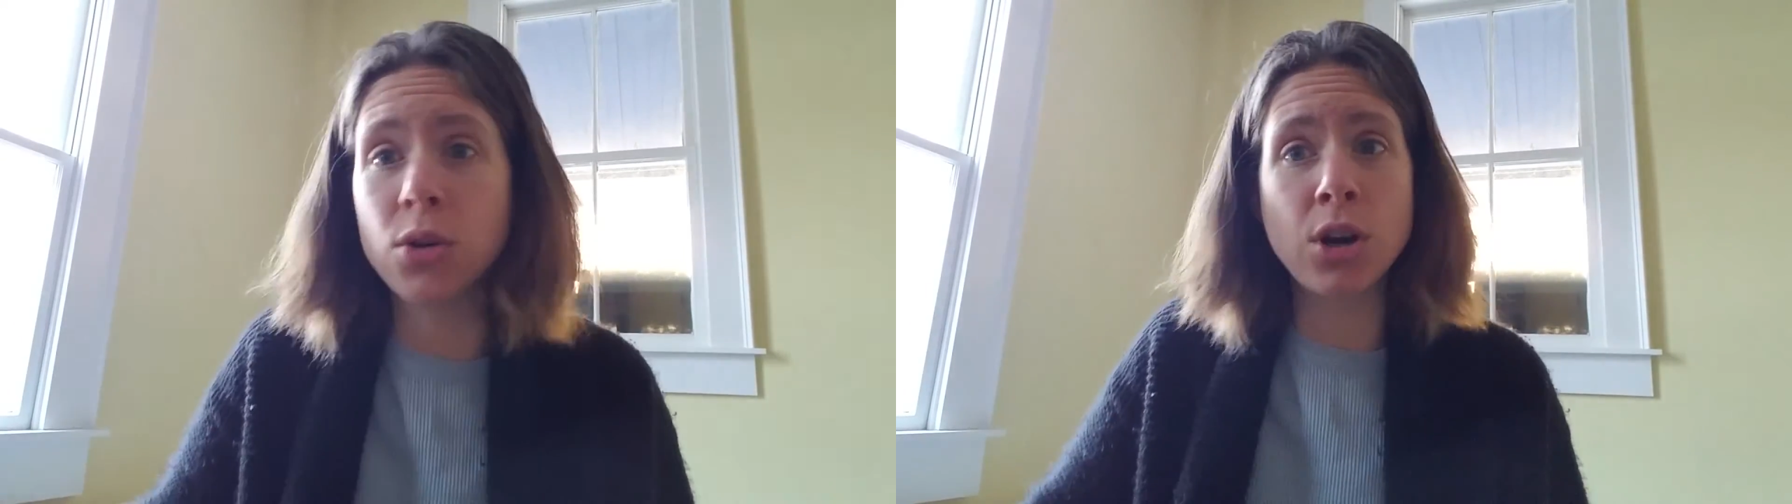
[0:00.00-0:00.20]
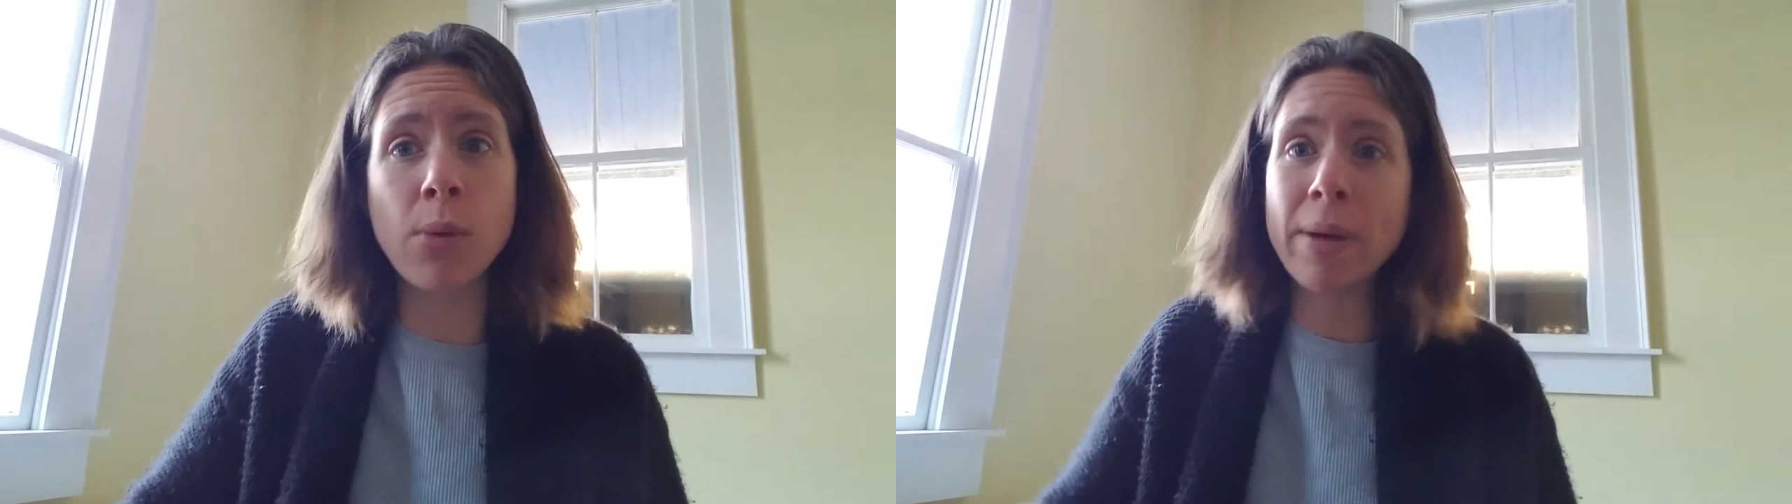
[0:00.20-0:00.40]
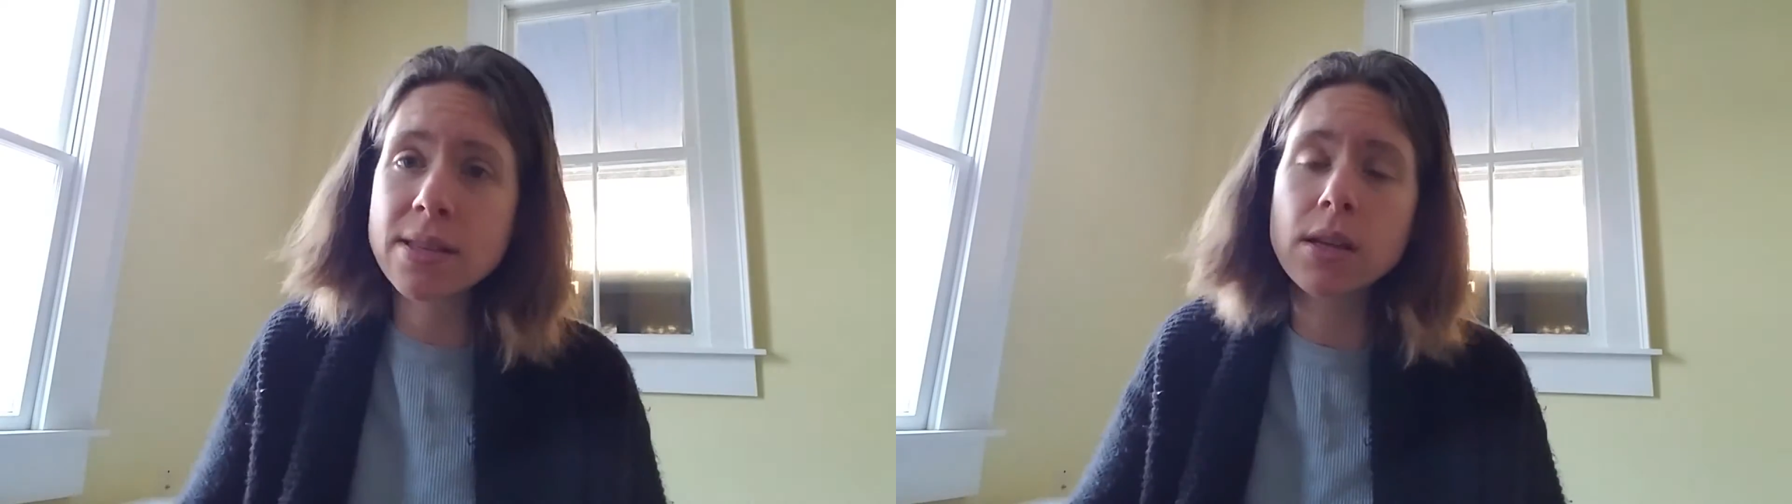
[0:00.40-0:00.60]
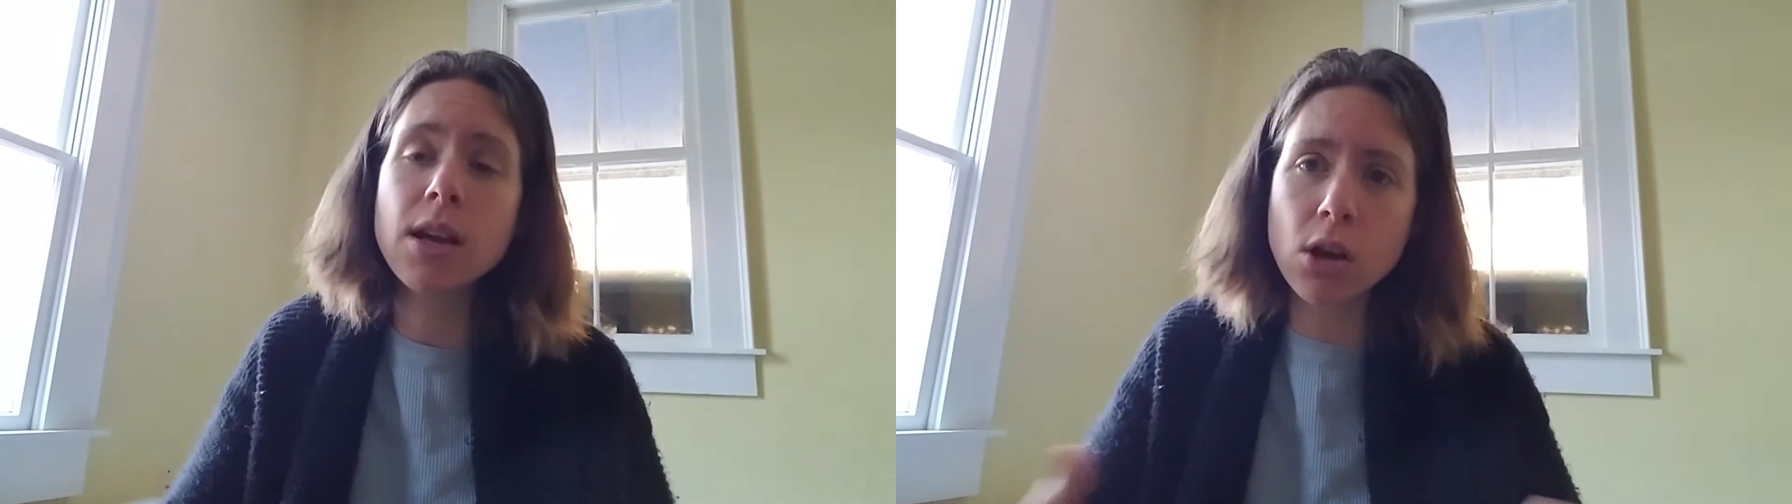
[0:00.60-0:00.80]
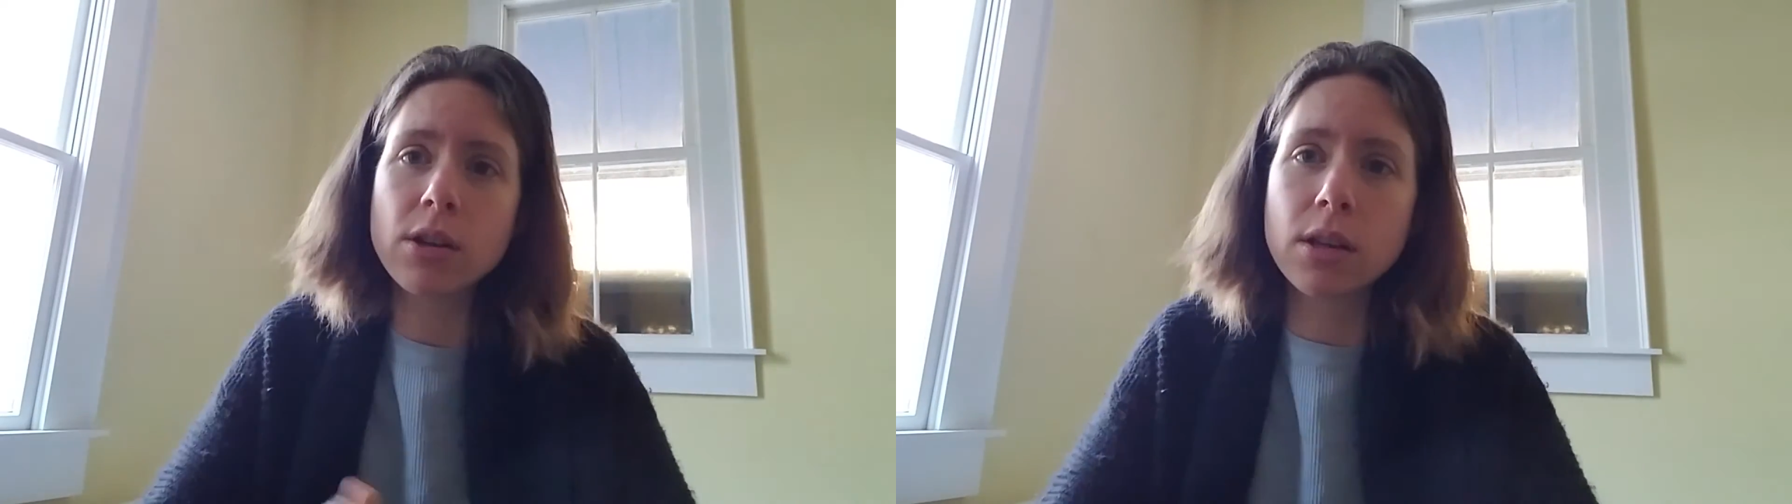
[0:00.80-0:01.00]
You know,
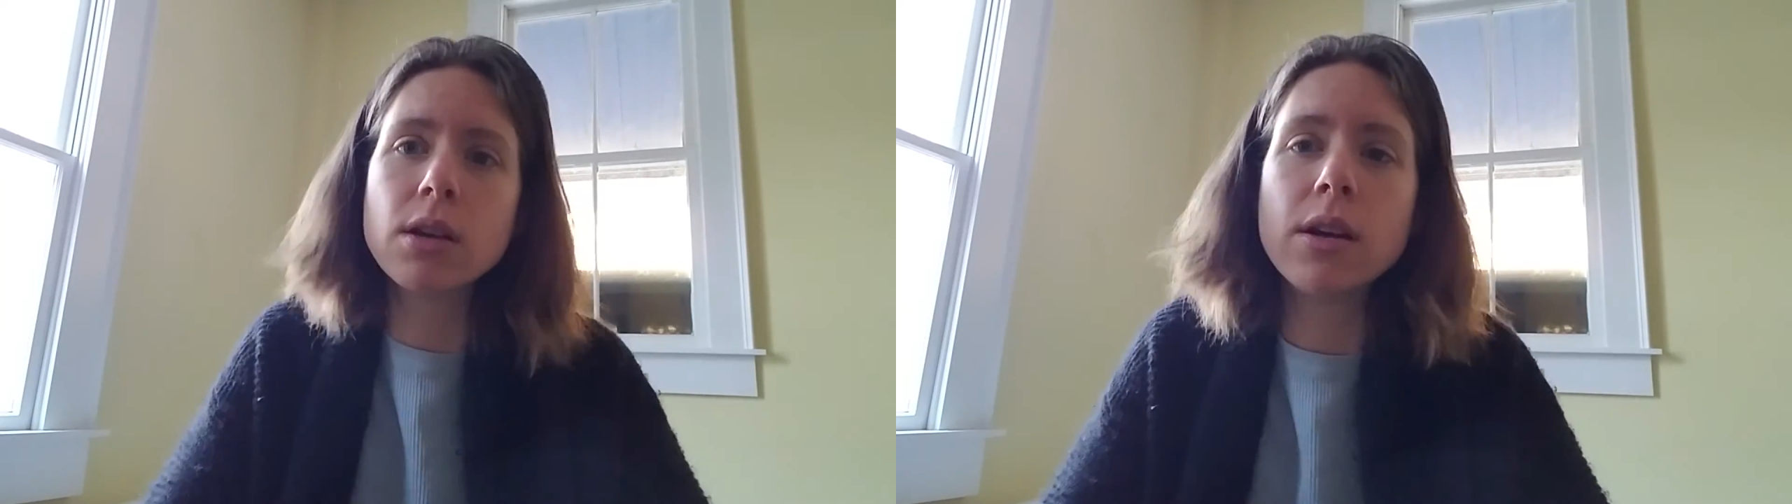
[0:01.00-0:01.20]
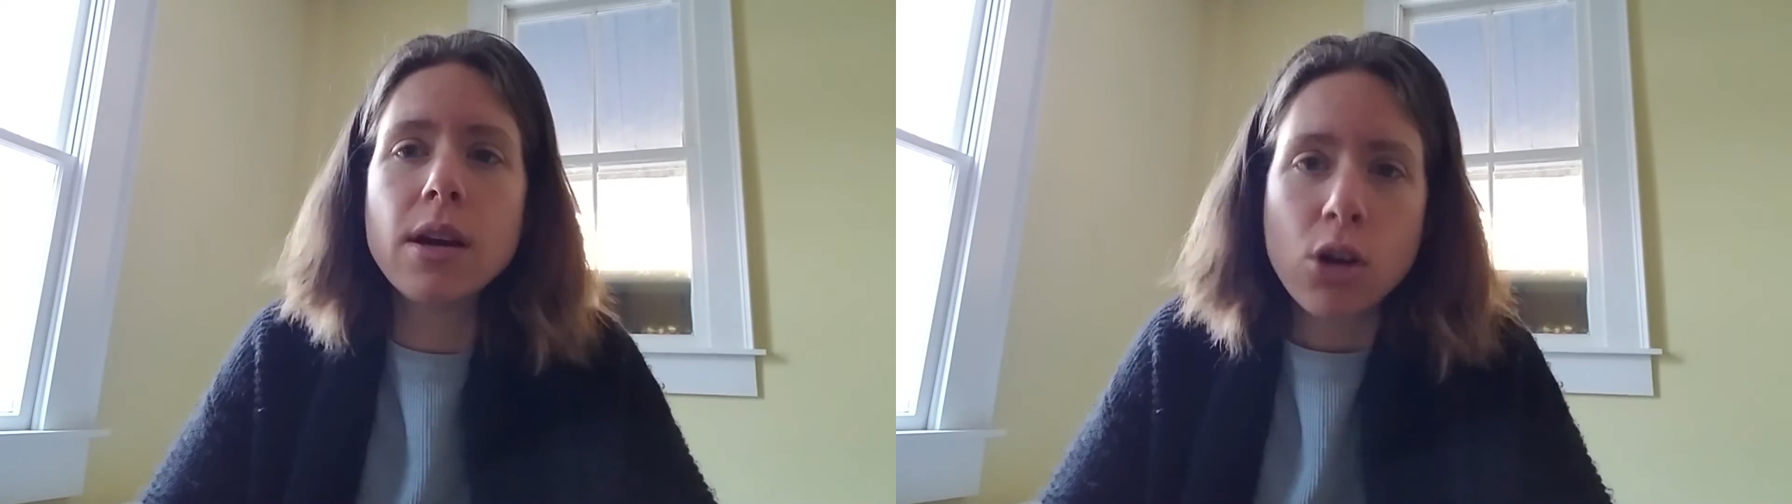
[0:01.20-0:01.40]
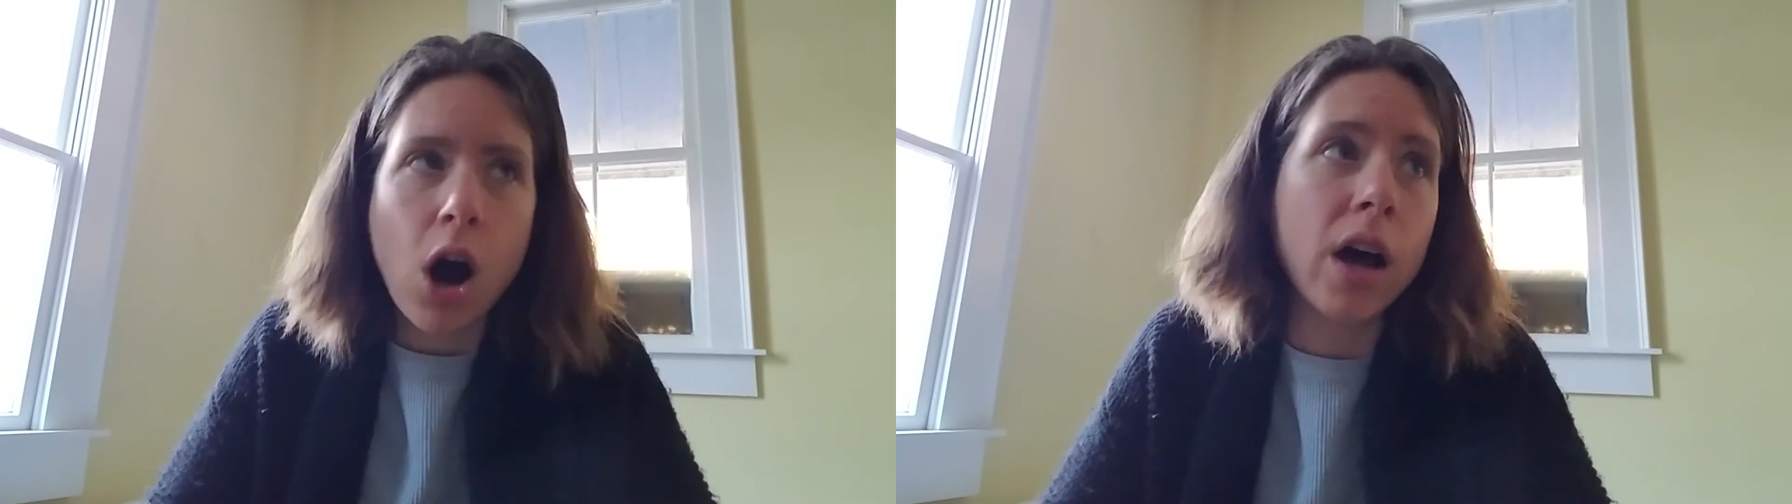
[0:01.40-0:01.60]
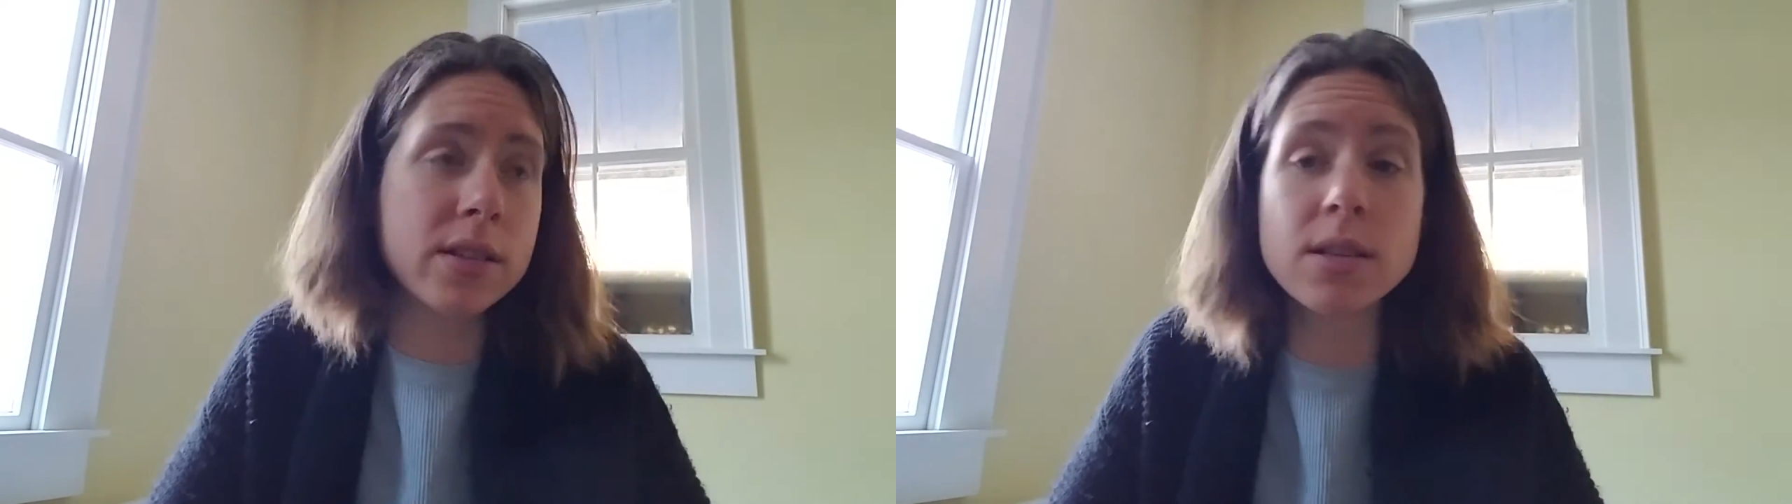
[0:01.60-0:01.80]
basically cost